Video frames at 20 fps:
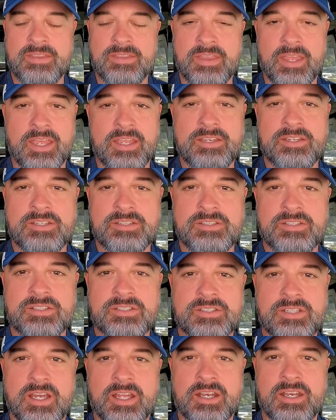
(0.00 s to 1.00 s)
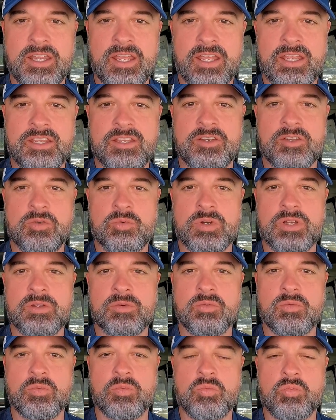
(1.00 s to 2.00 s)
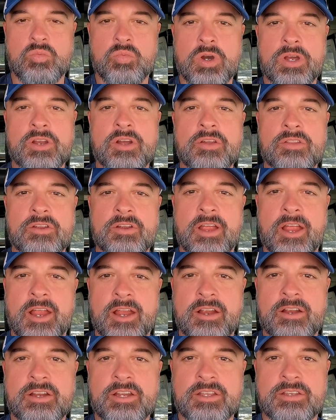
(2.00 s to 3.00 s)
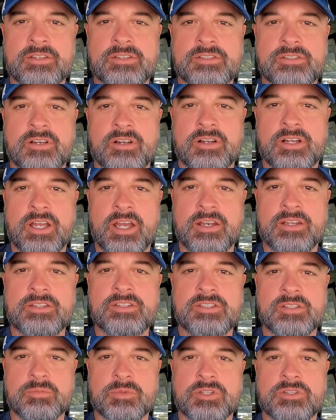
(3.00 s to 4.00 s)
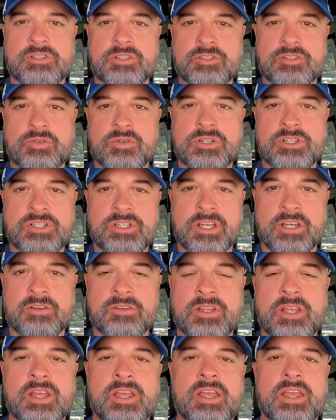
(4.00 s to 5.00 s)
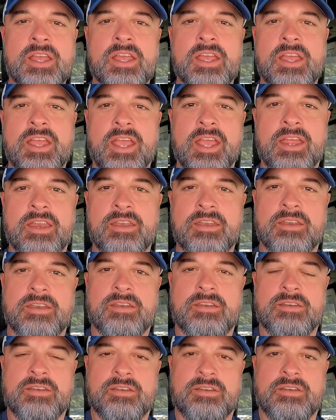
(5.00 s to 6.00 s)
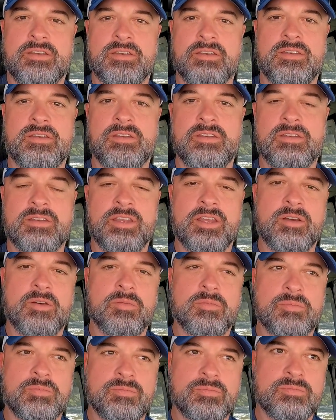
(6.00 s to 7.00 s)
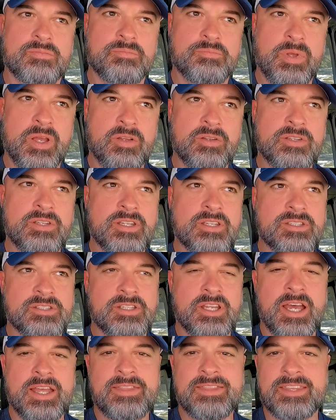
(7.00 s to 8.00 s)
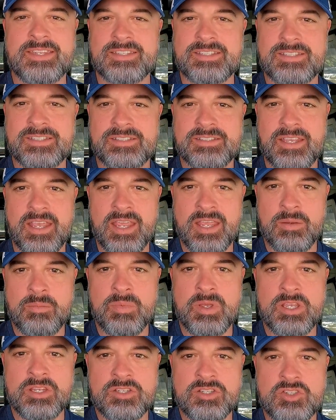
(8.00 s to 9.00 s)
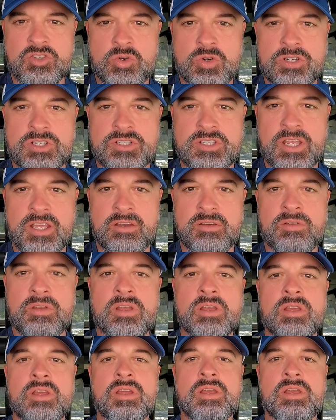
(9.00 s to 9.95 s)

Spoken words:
they just decided, hey, you know what? What other areas are kind of similar to Georgetown? And now Belton is not the same as Georgetown,